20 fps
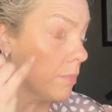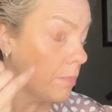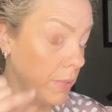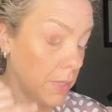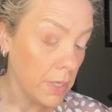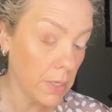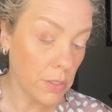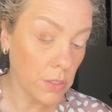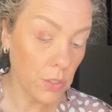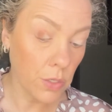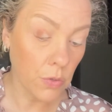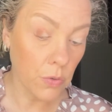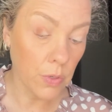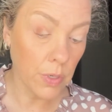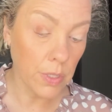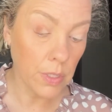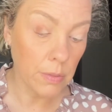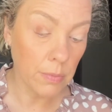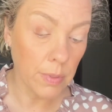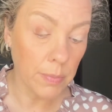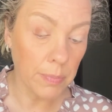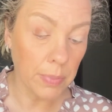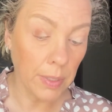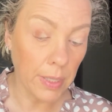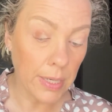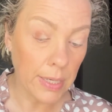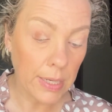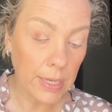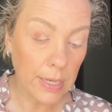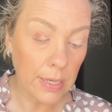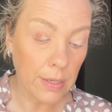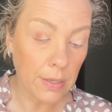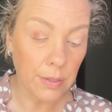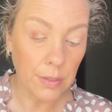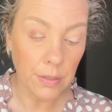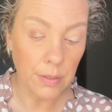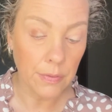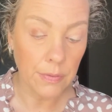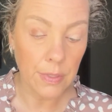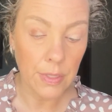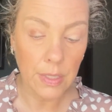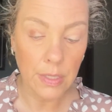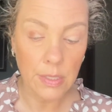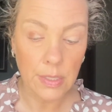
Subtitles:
because you're going to be blending all of these